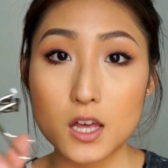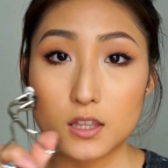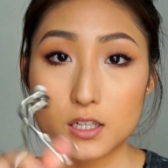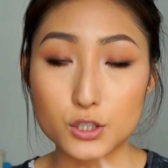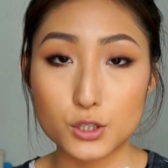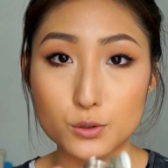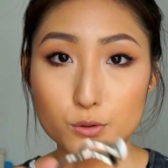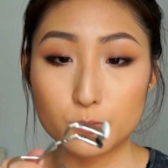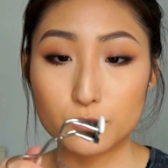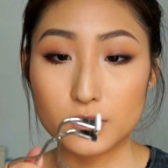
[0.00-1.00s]
the
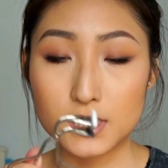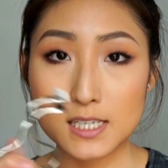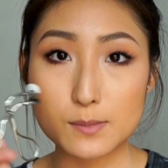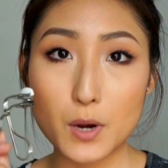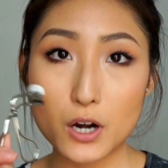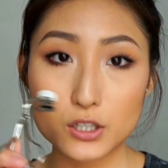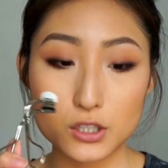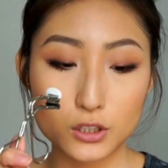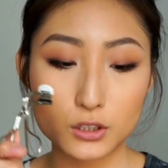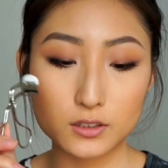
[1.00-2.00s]
Uemura's
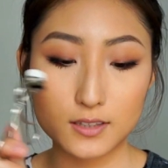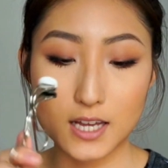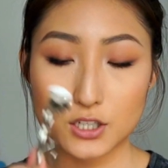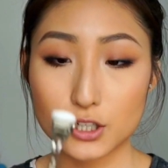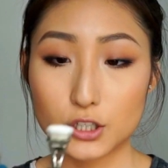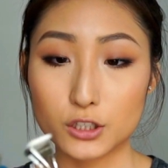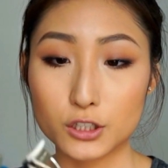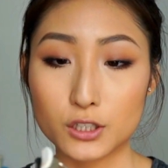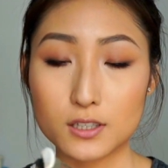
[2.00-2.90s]
partial lash curler.